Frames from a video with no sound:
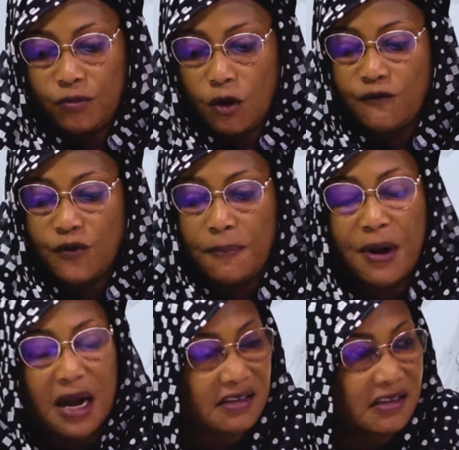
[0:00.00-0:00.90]
of a
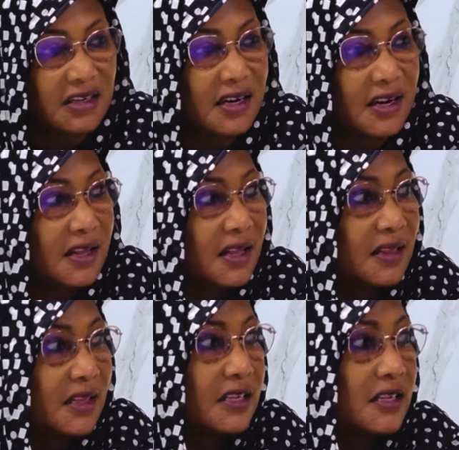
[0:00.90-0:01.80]
person
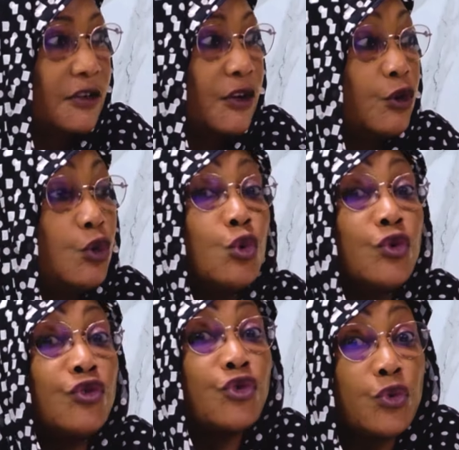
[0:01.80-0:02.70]
that you
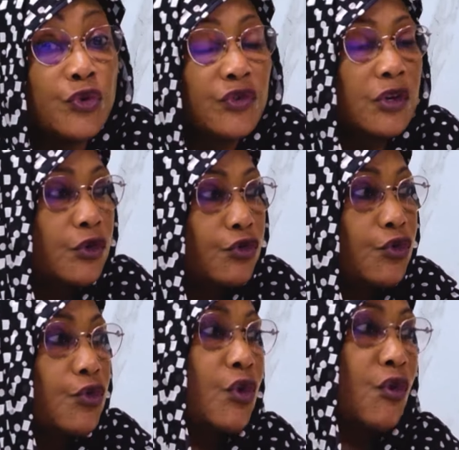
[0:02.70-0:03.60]
choose
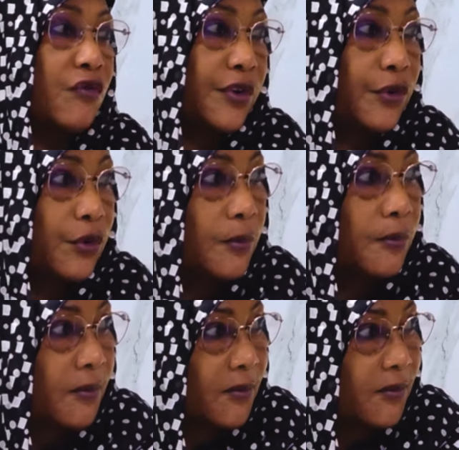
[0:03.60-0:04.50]
to rule over you.
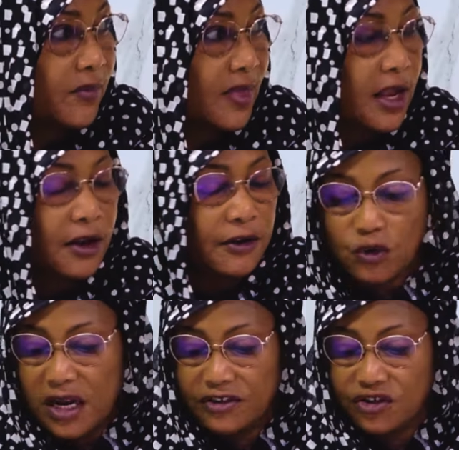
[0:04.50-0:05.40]

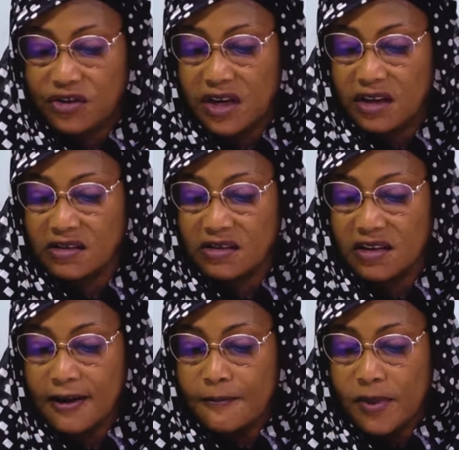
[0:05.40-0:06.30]
So Nigerians,
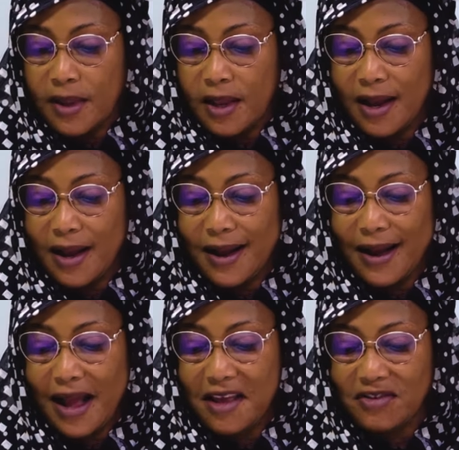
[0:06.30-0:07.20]

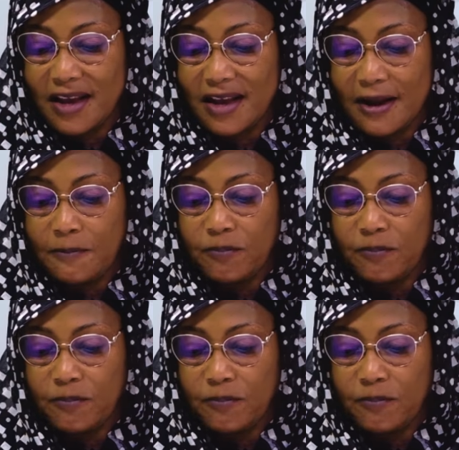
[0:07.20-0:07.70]
I think,